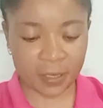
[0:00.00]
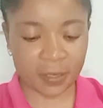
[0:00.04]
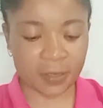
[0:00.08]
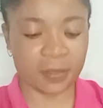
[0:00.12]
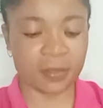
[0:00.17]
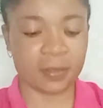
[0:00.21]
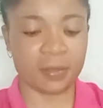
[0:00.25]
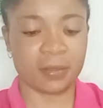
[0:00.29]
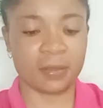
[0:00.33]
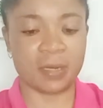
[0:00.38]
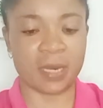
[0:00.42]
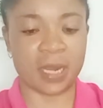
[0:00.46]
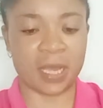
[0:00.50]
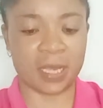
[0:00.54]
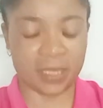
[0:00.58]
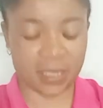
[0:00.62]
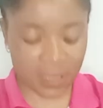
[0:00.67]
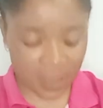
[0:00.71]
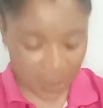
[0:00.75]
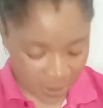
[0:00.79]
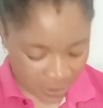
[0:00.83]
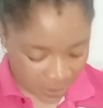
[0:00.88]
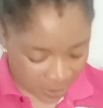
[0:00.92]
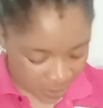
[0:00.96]
Enjoy the
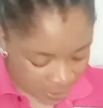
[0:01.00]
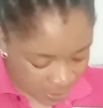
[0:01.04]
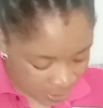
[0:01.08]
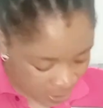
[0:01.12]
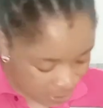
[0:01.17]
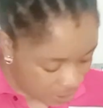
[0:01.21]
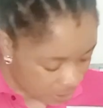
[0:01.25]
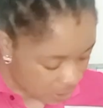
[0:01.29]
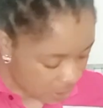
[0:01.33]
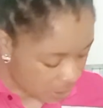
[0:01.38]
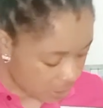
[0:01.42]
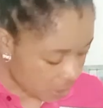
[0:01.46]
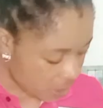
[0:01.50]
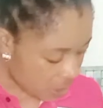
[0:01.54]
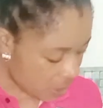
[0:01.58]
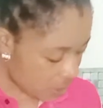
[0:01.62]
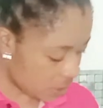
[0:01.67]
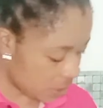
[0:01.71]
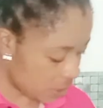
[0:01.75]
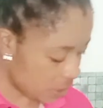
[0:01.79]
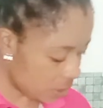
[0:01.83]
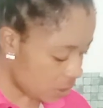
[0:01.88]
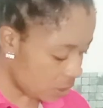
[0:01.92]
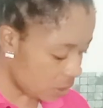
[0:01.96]
process, because
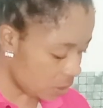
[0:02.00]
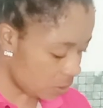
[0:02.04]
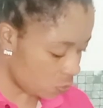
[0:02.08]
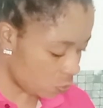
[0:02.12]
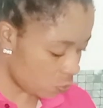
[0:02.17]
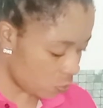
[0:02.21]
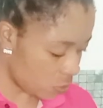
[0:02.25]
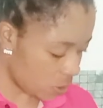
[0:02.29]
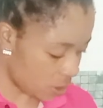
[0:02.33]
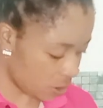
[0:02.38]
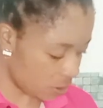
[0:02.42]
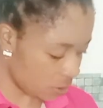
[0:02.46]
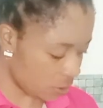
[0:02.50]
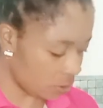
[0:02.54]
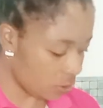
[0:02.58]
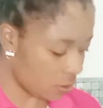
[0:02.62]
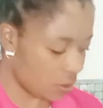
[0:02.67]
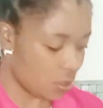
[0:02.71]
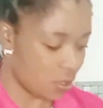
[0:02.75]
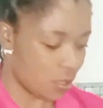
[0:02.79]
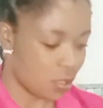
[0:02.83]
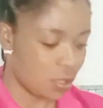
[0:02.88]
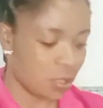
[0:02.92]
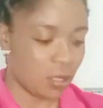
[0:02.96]
it's indeed a long
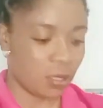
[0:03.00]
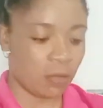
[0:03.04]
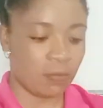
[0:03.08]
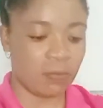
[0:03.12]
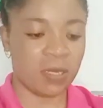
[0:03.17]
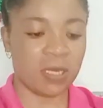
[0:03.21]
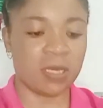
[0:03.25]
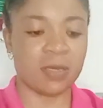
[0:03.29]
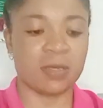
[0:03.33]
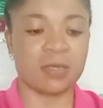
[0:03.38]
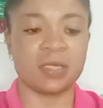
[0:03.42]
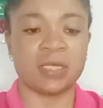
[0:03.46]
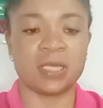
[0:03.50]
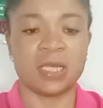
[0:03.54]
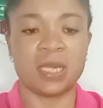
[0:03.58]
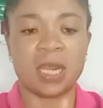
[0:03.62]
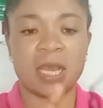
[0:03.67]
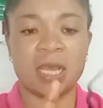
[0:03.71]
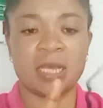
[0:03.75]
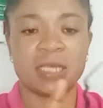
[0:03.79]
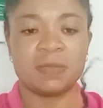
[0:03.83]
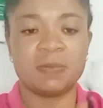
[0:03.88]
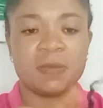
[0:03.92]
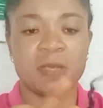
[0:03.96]
process, but worth
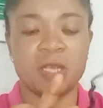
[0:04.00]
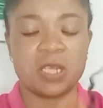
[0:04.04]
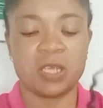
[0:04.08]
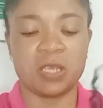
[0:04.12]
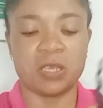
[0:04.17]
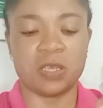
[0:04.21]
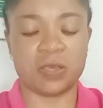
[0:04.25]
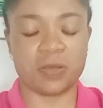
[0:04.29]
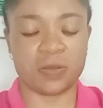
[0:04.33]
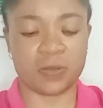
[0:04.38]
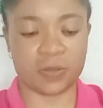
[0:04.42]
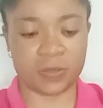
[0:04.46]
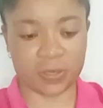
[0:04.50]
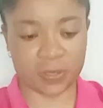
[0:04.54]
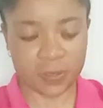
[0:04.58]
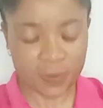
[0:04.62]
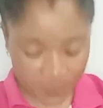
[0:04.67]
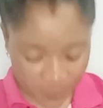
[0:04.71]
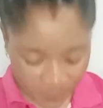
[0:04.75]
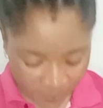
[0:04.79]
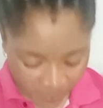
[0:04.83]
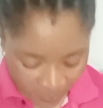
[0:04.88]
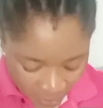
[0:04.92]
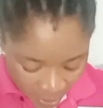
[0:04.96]
it.
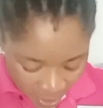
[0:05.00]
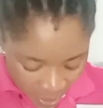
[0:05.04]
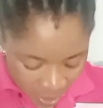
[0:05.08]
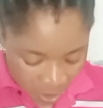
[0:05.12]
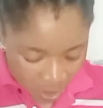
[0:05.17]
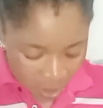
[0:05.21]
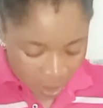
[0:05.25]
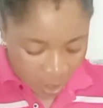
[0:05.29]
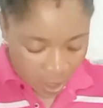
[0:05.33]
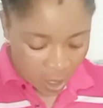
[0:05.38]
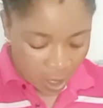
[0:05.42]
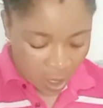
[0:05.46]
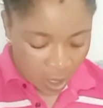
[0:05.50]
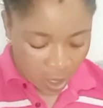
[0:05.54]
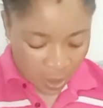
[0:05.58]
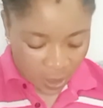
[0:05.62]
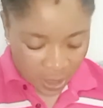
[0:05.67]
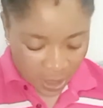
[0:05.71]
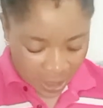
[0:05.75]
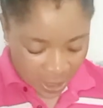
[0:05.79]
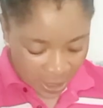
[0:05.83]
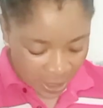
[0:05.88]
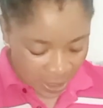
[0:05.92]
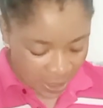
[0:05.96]
I can't
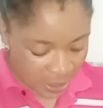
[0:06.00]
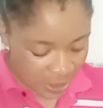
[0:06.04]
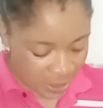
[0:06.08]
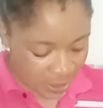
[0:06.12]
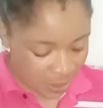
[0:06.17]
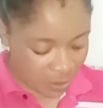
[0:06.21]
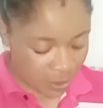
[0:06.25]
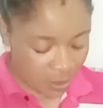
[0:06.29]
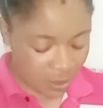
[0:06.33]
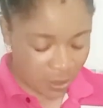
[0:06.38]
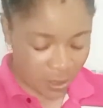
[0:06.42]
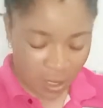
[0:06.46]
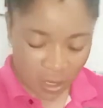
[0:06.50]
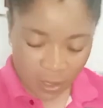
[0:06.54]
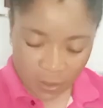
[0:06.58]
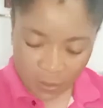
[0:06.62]
really say how many